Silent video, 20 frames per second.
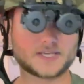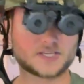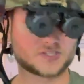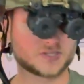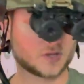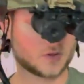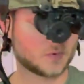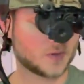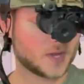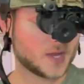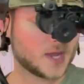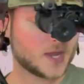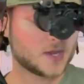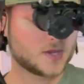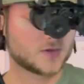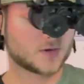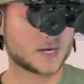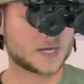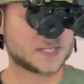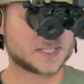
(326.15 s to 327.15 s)
So
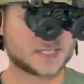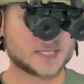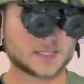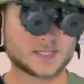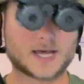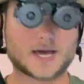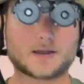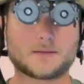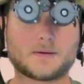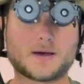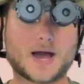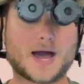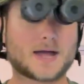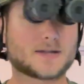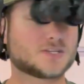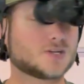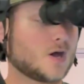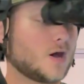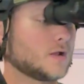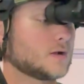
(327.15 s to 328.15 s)
you're gonna see a lot of
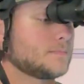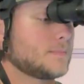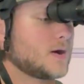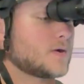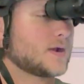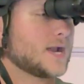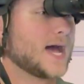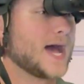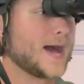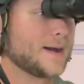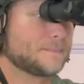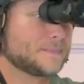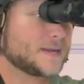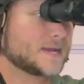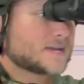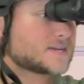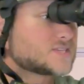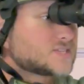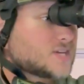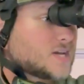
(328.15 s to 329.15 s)
taller mounted
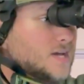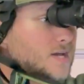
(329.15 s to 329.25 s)
optics